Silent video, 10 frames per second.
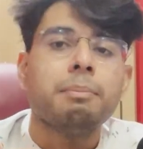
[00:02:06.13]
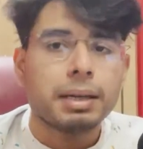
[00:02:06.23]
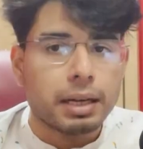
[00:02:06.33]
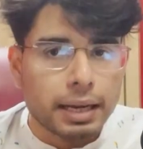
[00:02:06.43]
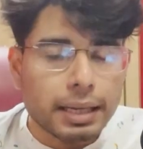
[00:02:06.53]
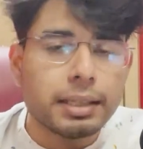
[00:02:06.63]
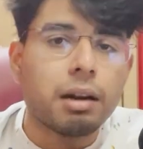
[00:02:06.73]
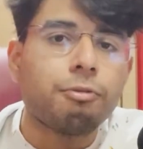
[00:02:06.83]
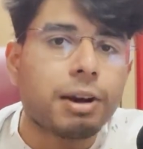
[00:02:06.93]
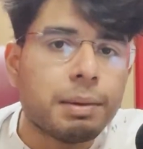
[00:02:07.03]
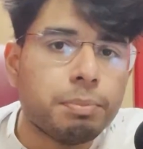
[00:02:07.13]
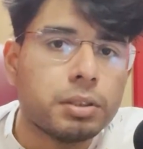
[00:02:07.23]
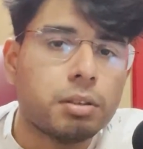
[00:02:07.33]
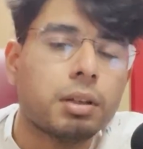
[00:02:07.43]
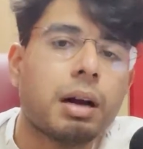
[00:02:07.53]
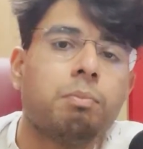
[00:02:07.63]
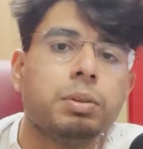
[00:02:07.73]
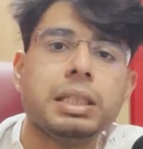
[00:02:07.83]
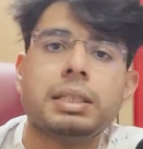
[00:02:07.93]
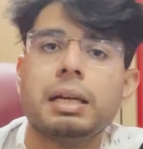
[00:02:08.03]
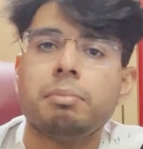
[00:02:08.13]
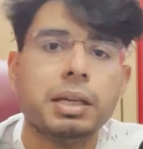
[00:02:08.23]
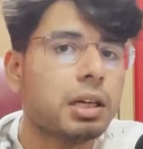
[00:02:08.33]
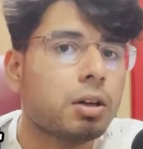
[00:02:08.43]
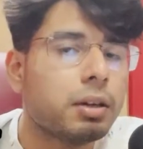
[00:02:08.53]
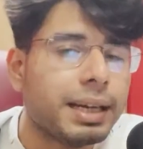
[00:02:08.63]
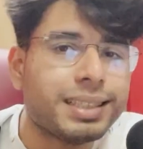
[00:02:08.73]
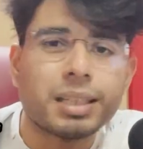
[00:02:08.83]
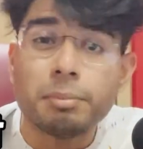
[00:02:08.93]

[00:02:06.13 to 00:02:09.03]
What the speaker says: But again, there are 5% of the companies like Media.net,